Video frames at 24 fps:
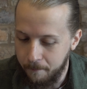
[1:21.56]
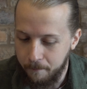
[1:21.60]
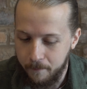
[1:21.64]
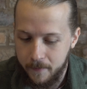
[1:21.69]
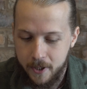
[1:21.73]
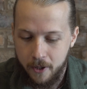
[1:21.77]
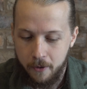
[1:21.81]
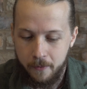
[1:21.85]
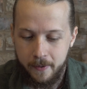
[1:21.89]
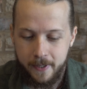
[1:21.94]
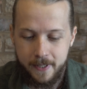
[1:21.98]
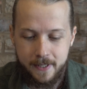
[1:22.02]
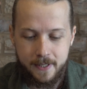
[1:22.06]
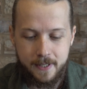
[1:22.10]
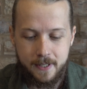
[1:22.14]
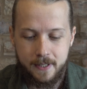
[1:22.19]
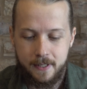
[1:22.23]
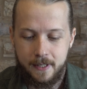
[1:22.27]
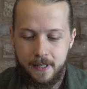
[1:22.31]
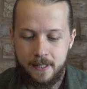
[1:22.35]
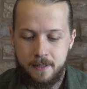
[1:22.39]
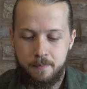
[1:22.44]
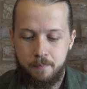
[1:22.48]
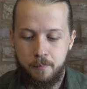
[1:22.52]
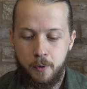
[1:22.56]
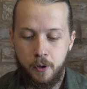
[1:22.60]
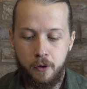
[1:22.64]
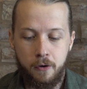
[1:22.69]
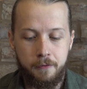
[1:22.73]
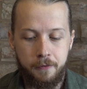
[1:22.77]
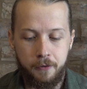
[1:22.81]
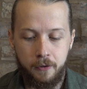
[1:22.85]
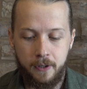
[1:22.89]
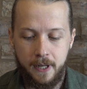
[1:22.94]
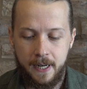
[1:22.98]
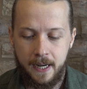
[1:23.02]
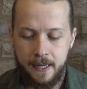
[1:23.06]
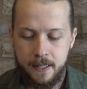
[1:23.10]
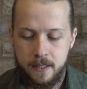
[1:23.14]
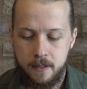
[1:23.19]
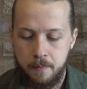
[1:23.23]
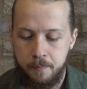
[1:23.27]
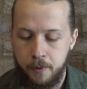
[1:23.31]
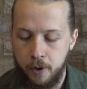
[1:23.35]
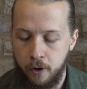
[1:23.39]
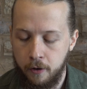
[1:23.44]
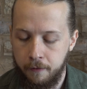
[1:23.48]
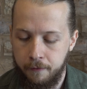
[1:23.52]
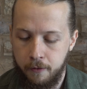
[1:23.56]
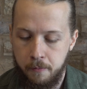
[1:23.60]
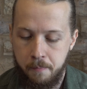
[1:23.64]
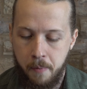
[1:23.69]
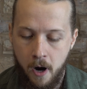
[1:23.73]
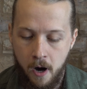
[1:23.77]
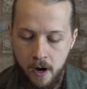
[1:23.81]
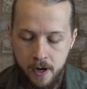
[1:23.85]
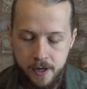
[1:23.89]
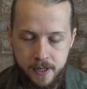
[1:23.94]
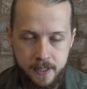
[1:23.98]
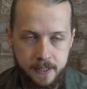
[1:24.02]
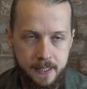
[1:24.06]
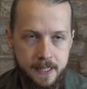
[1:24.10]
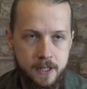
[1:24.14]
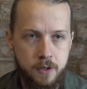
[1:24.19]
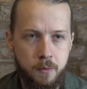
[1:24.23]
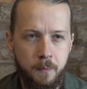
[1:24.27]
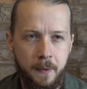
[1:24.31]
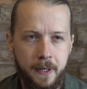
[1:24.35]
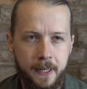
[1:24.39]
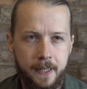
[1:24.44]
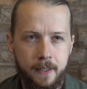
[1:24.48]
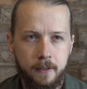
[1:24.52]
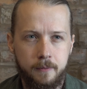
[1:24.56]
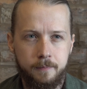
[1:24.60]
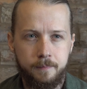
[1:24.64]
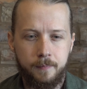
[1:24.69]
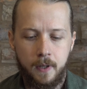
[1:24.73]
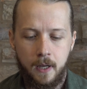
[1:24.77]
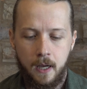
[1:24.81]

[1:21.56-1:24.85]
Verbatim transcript: So it's beautiful, and it's a beautiful parsha this week.